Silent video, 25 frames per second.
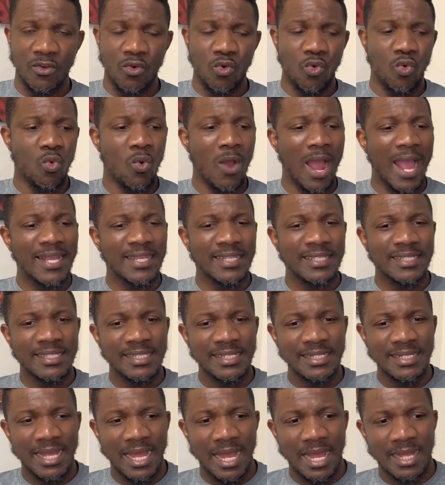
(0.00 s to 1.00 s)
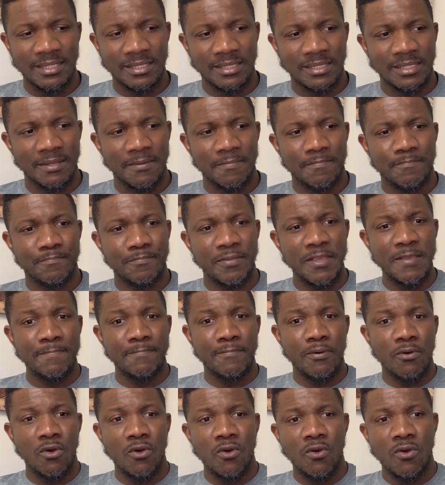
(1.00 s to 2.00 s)
why is it that
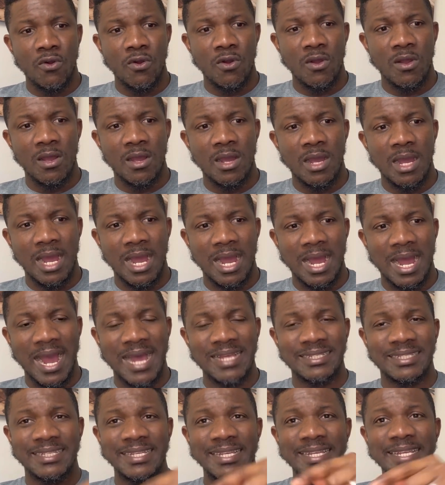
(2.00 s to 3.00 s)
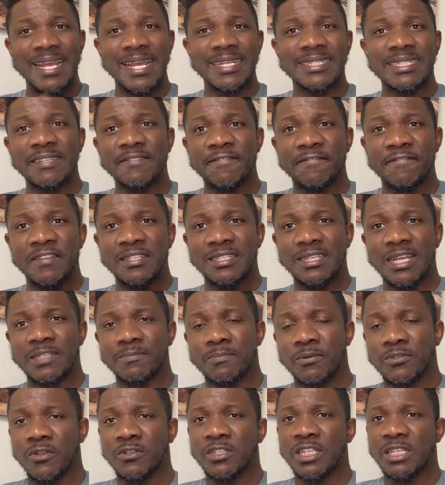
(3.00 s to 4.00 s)
people are still getting visa
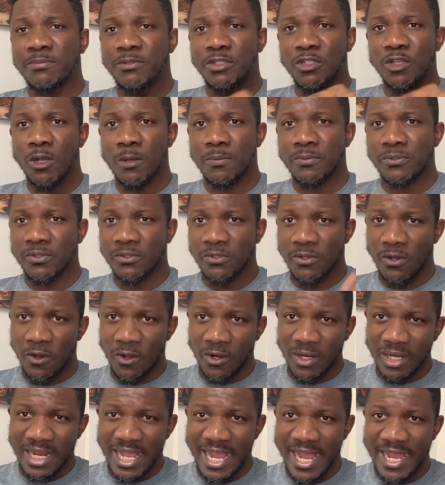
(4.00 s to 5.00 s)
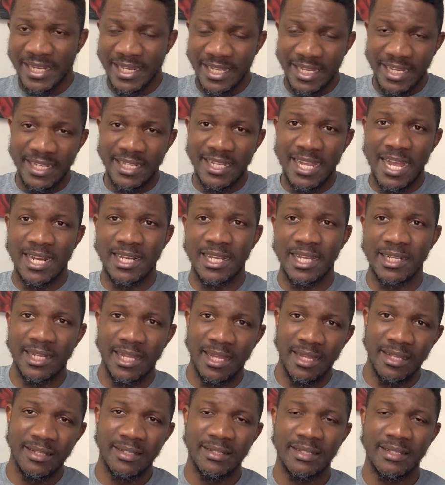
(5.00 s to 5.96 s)
sponsorship jobs online in Canada?